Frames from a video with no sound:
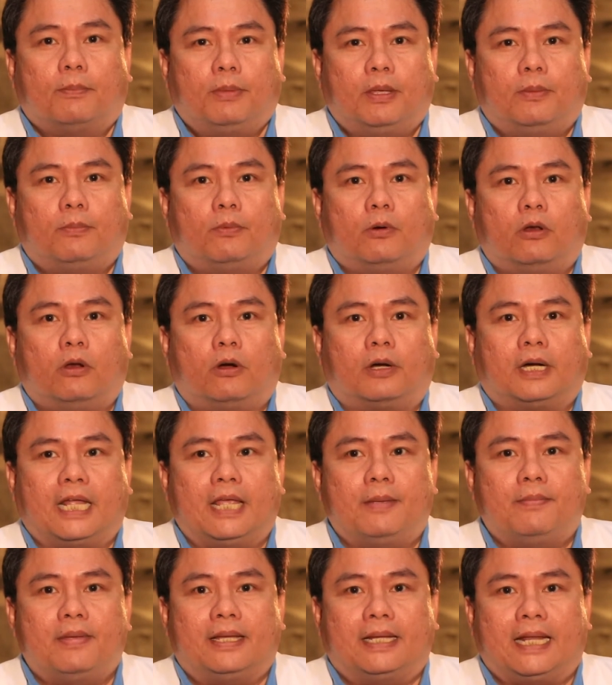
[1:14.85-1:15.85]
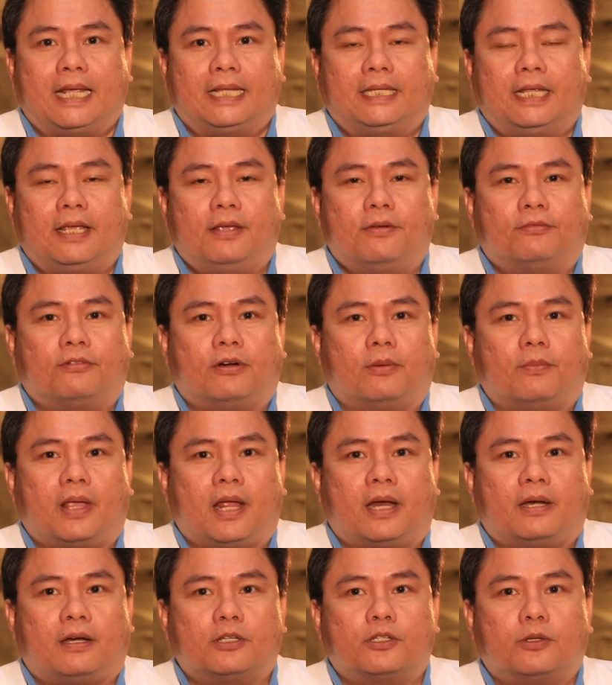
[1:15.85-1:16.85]
people who are immigrating from
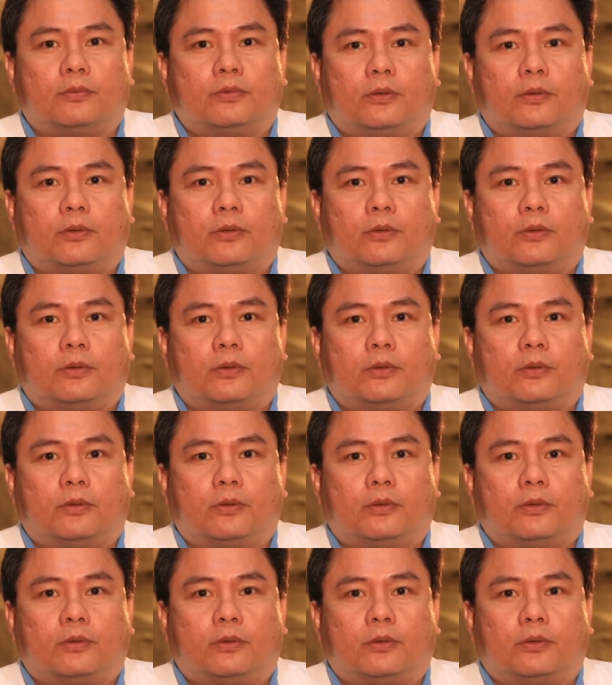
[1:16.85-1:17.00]
areas